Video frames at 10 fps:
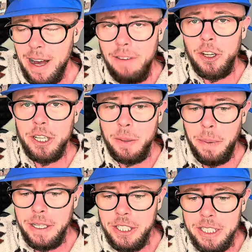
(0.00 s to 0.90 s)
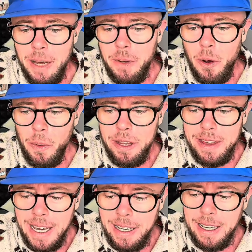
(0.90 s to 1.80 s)
Have a look at the pictures, let me know what you
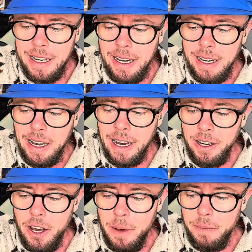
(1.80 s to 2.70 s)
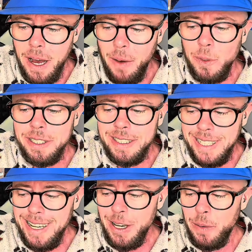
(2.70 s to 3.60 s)
think. And I will
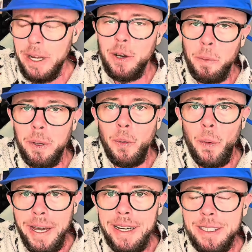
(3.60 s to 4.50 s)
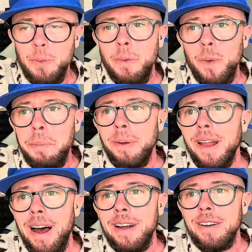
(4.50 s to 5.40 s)
see you in a couple of weeks when we
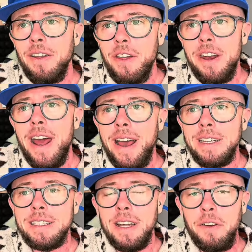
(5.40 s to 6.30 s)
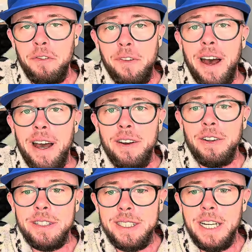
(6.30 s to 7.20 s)
plan the next and the
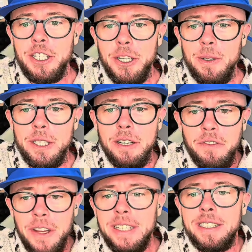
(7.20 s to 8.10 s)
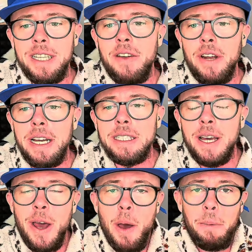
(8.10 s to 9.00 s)
final test shoot of this series,
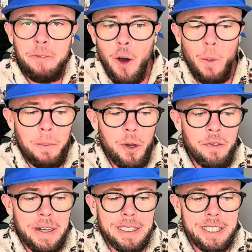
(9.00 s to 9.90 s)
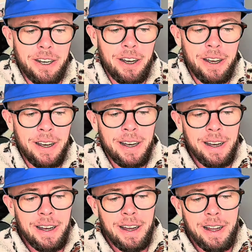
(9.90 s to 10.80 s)
before we move into
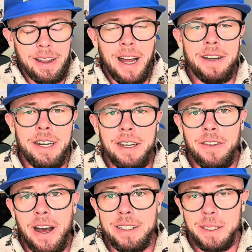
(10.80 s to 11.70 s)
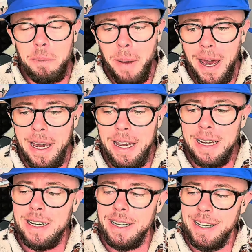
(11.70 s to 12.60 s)
landing that
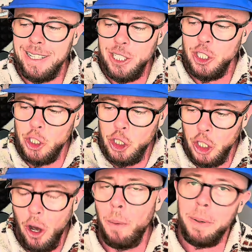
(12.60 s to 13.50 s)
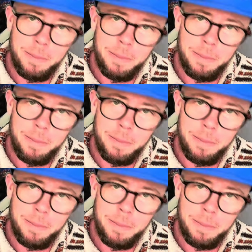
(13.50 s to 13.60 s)
paid job.